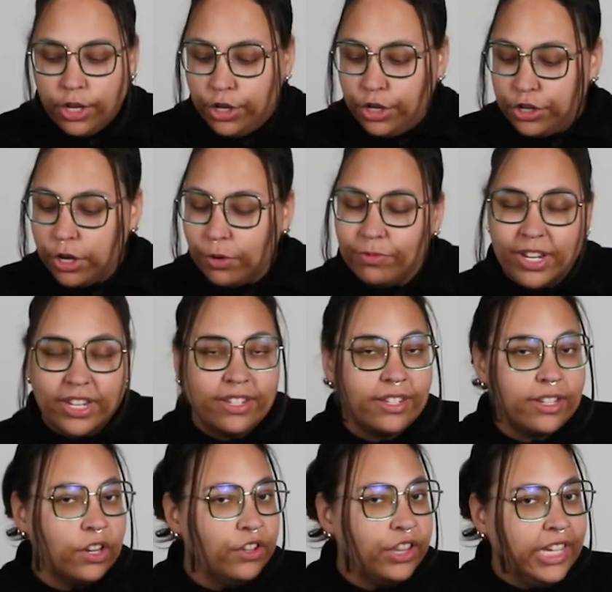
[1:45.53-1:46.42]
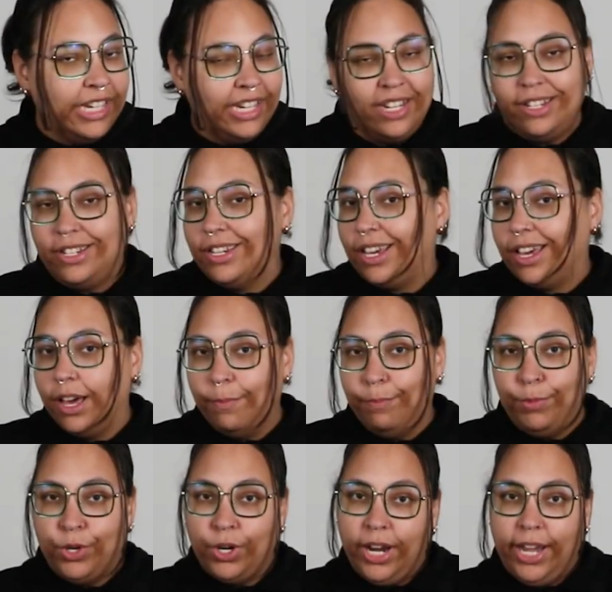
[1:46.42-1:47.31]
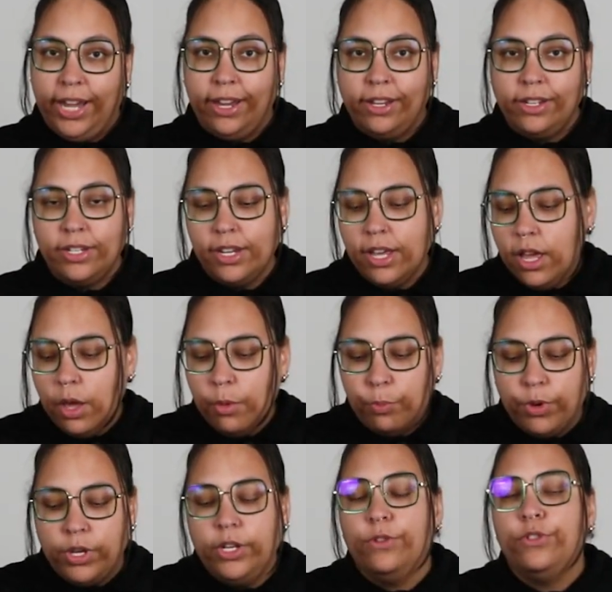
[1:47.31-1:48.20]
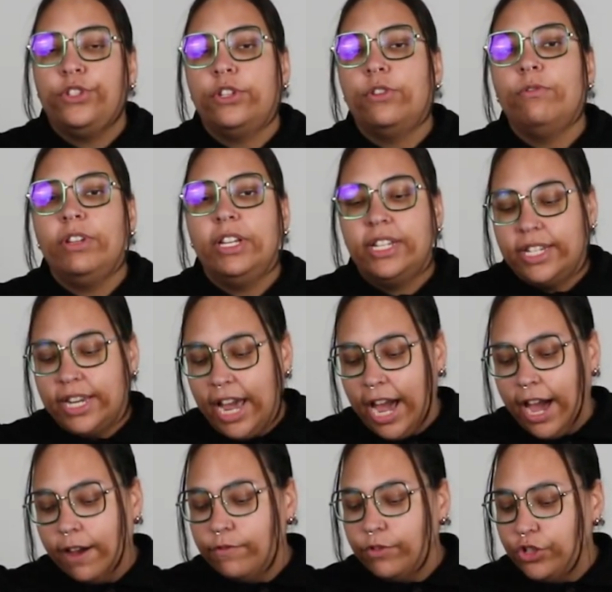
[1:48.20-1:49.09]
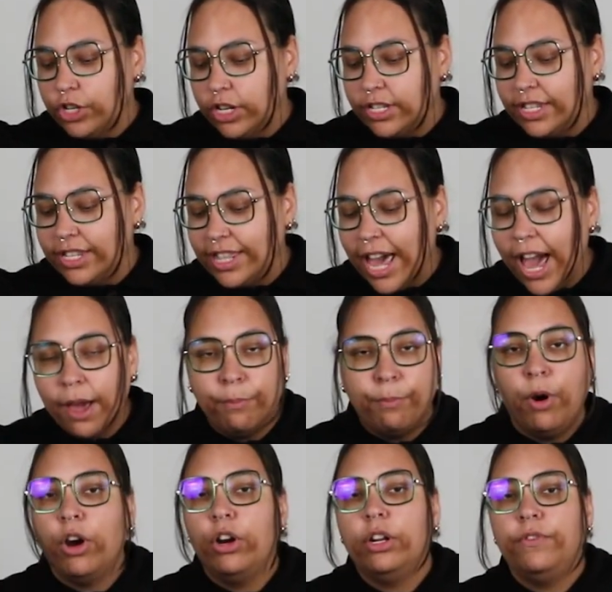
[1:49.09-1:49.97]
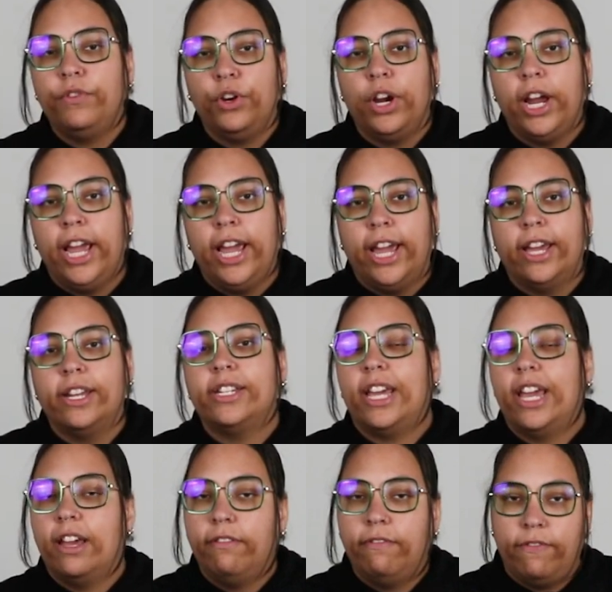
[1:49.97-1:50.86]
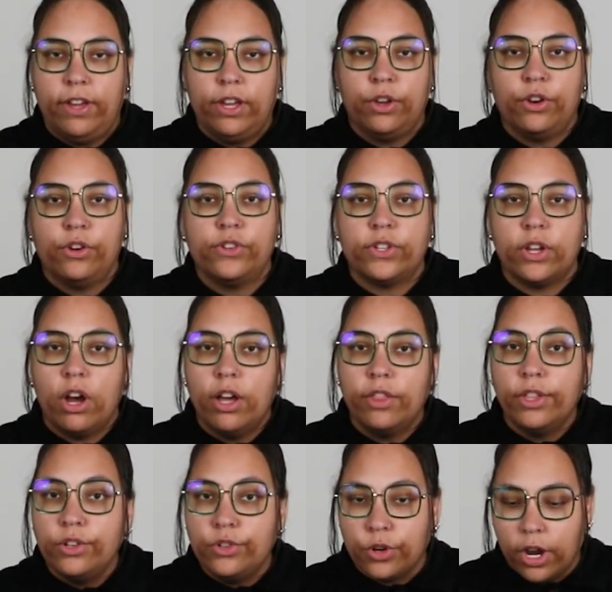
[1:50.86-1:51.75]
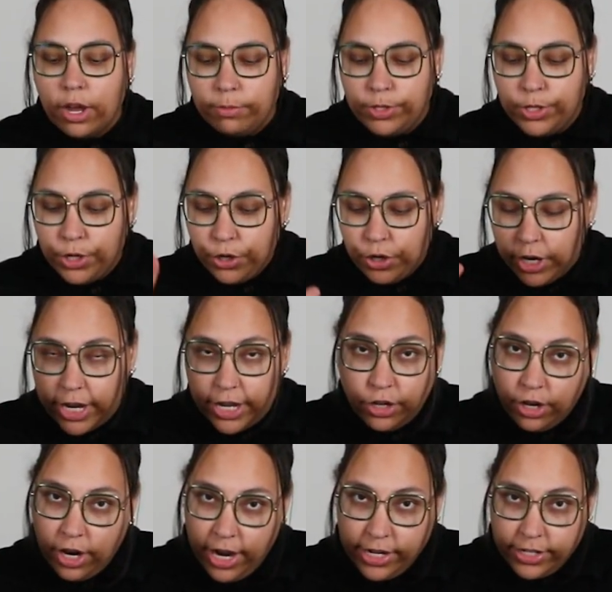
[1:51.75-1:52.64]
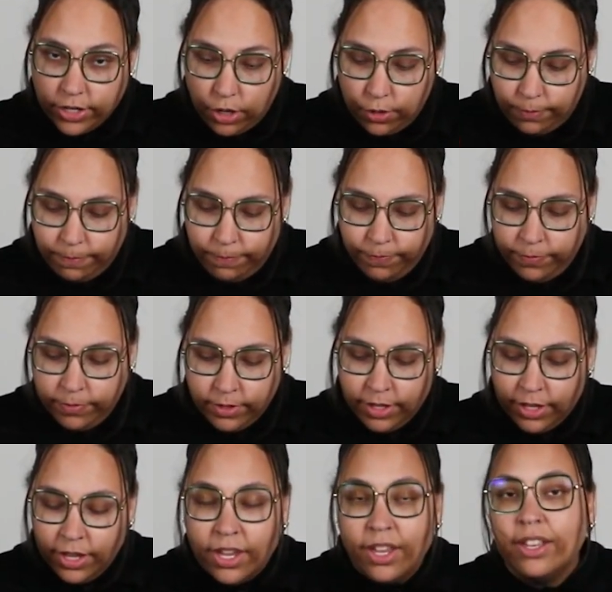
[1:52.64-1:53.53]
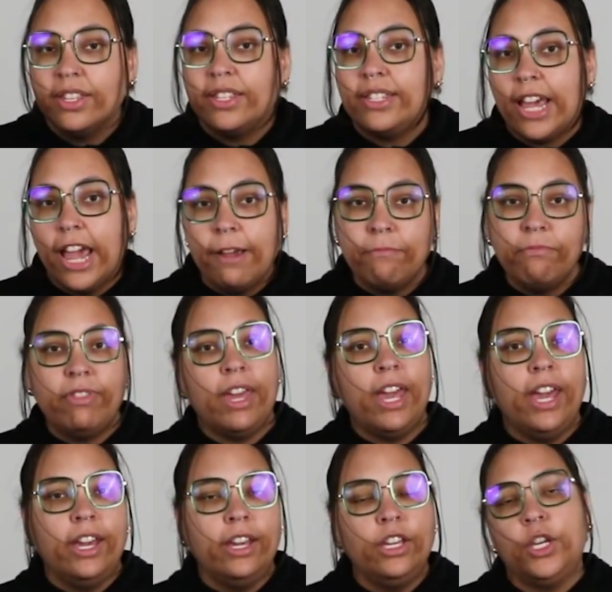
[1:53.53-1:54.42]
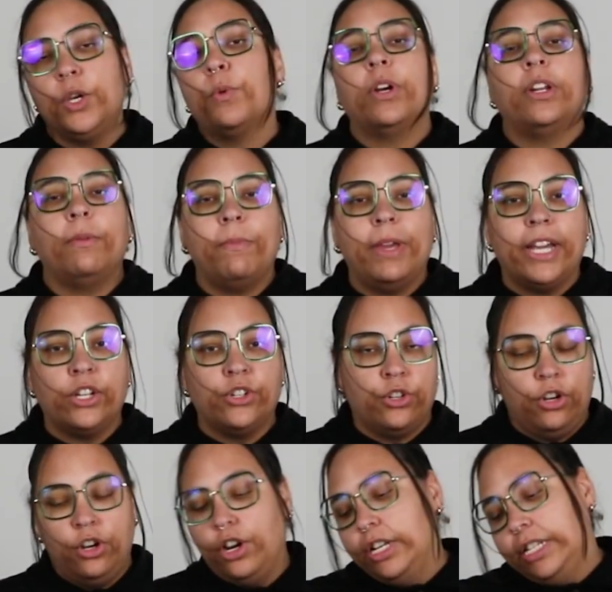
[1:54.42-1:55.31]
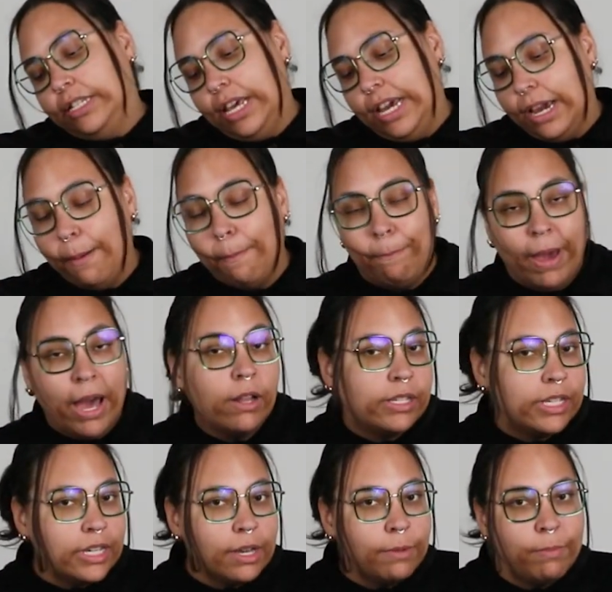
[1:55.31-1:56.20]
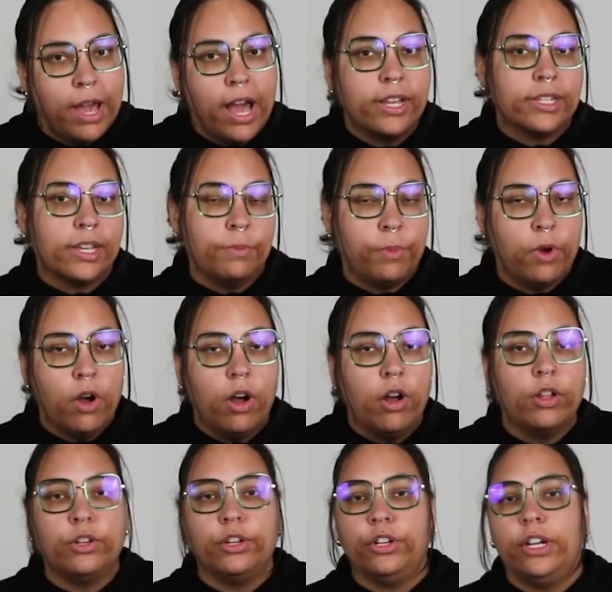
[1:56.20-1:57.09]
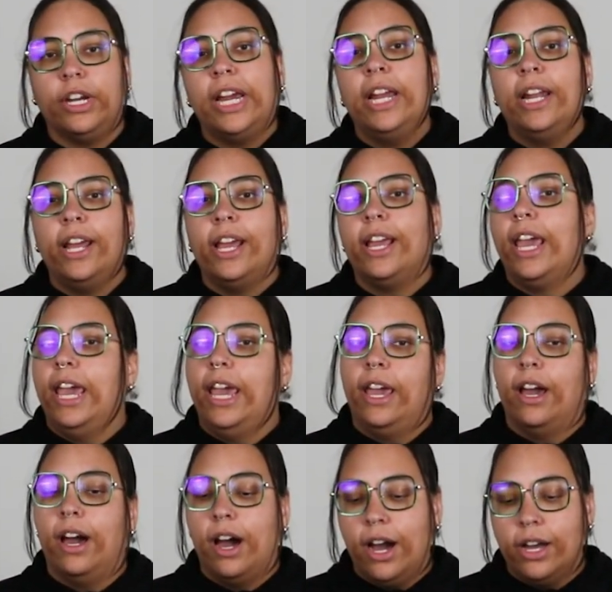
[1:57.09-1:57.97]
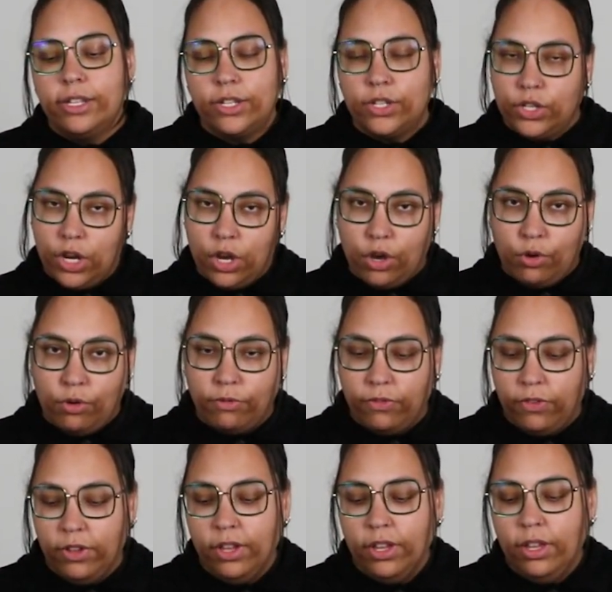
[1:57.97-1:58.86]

You don't necessarily need to cup your hand, but you do need to have just that part of your hand and fingers on the drum to create your high tone. Same thing, you want to make sure it's like bouncing a basketball or you're hitting a hot stove.